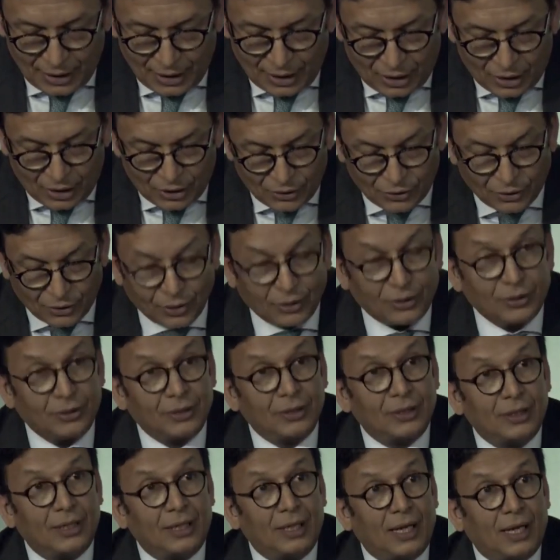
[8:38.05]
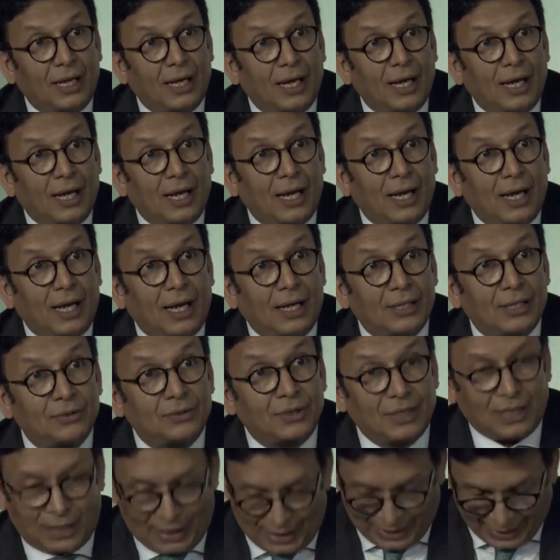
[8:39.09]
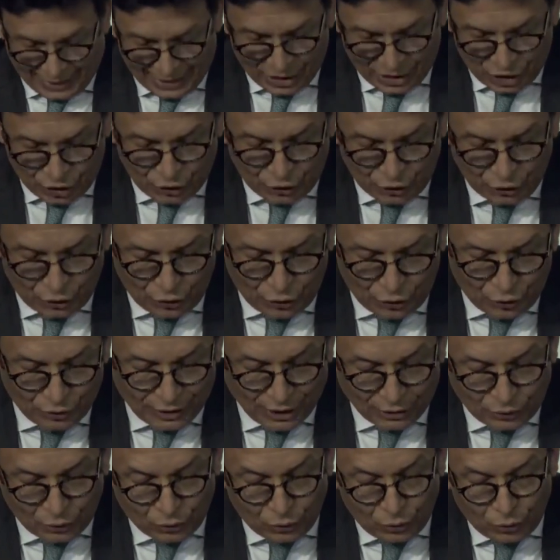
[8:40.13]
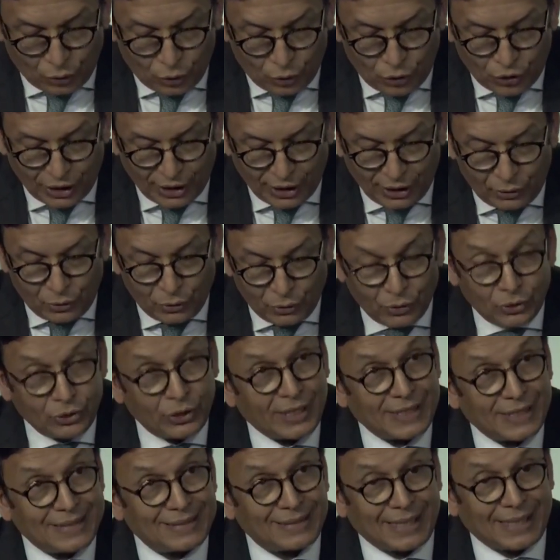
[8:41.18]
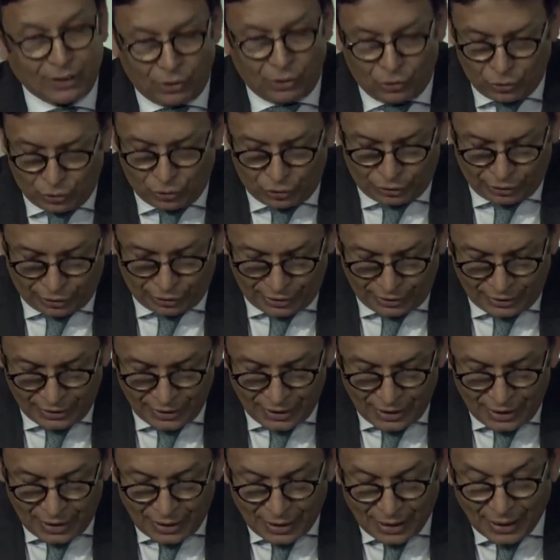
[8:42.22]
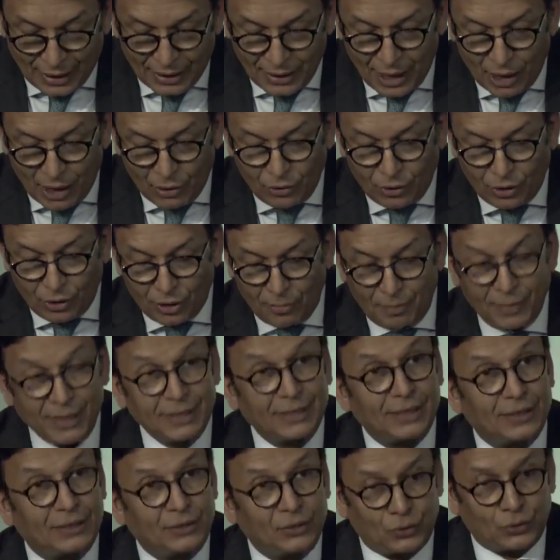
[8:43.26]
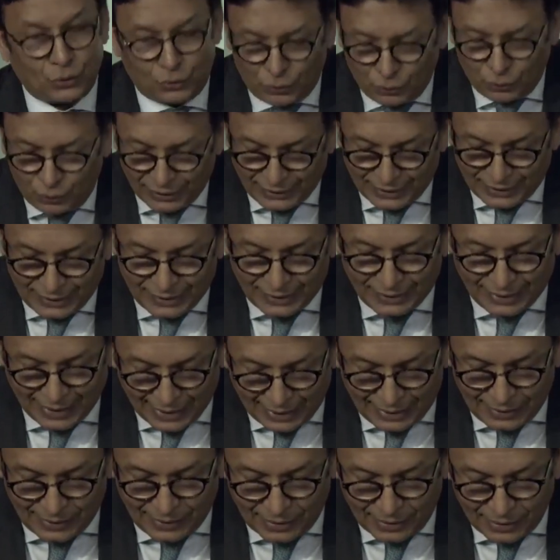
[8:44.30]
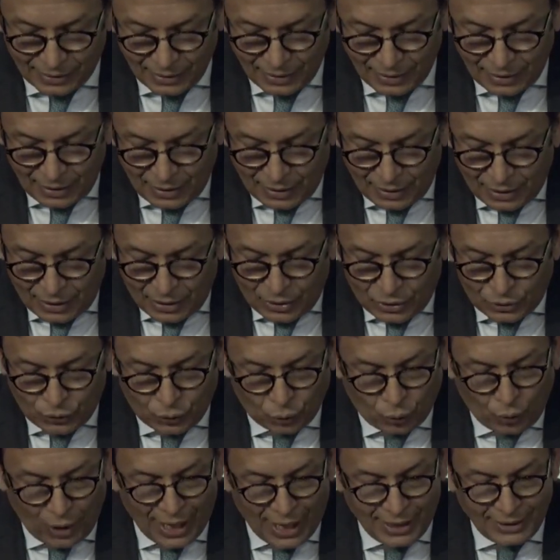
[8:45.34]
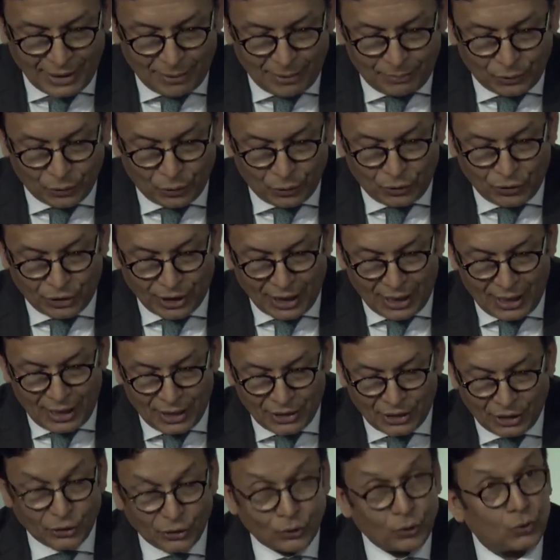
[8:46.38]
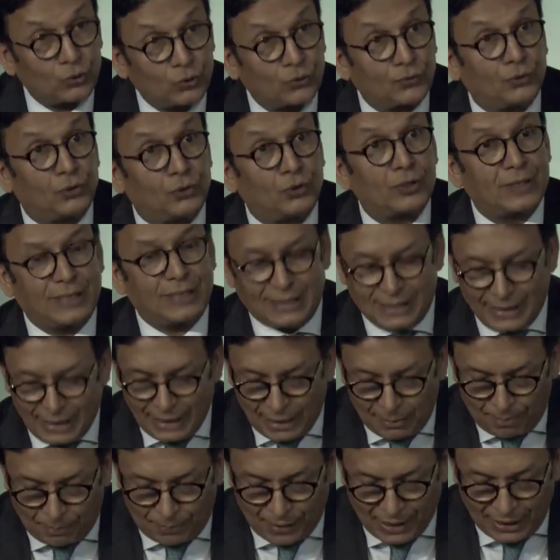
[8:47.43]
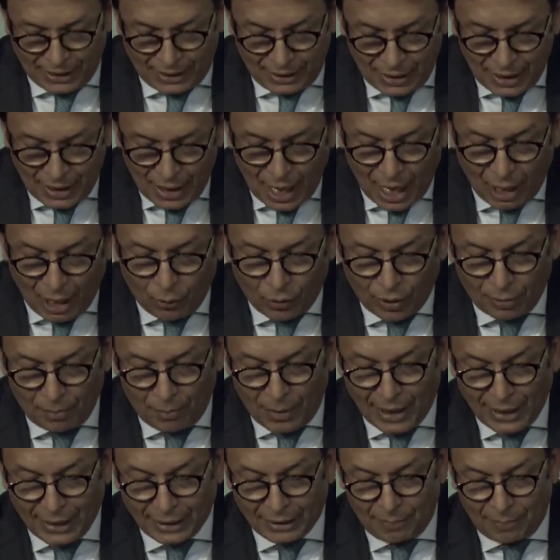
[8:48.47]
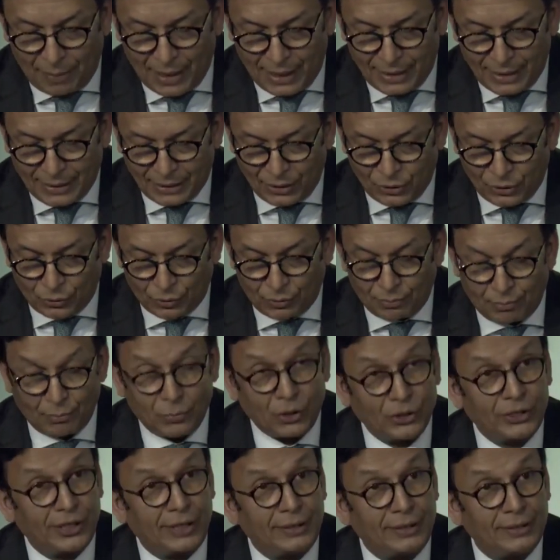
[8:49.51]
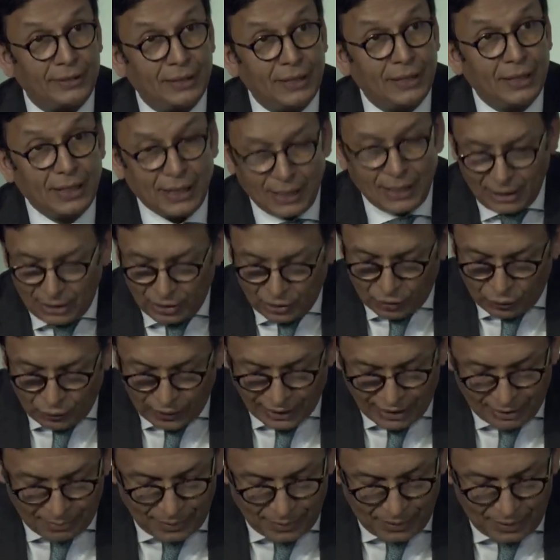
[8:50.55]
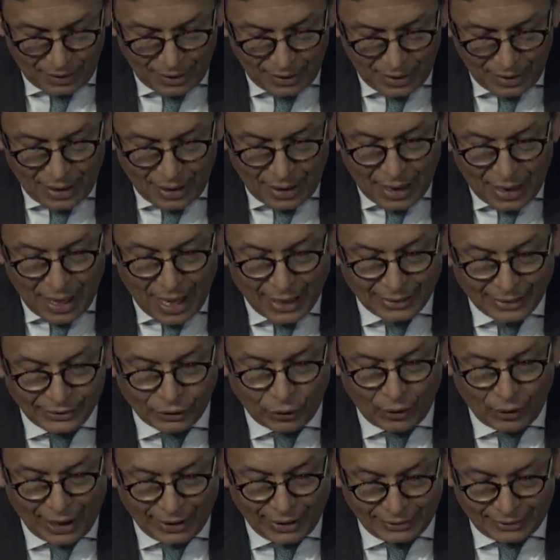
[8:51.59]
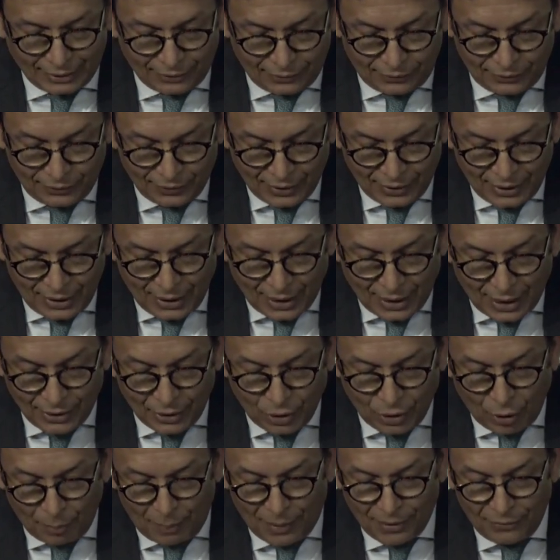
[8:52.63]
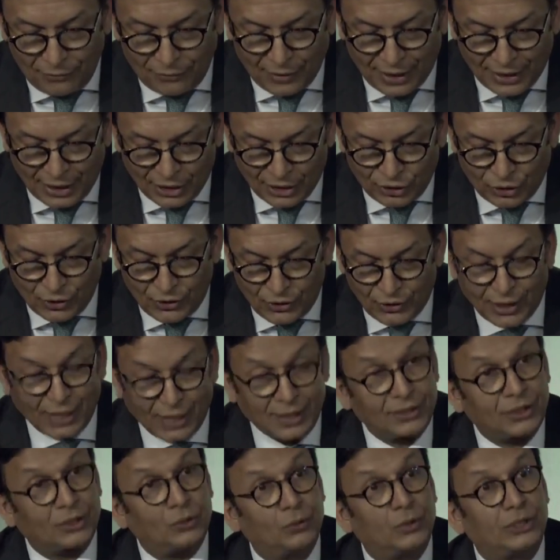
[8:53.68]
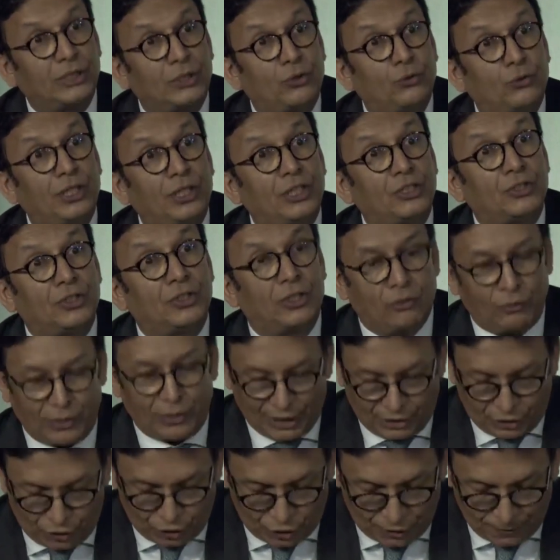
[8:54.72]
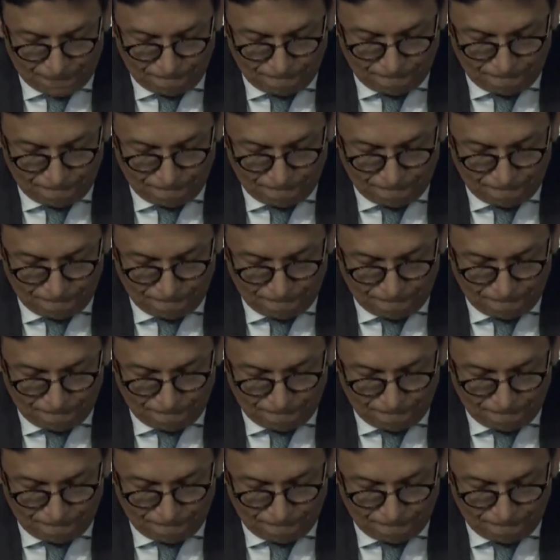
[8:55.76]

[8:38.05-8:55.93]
So, as I can assure you that all shareholders and stakeholders are now committed to do what it takes to rise up to the challenge and transform deeply our marketplace into a modern, credible, attractive, and open financial center with a regional reach.